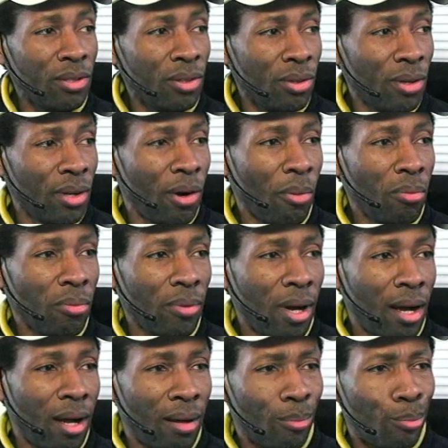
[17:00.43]
you know,
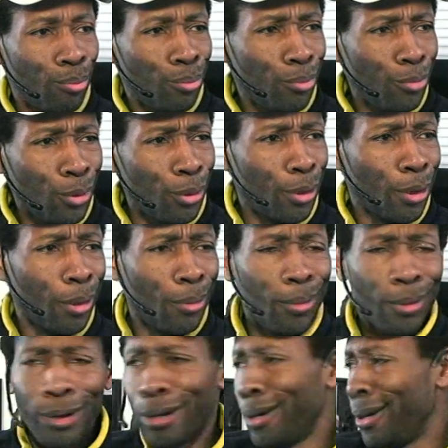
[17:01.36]
um, you know,
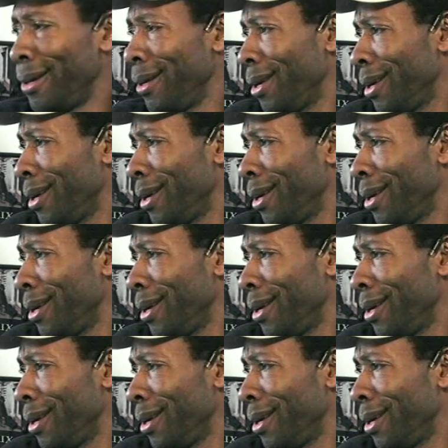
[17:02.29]
uh,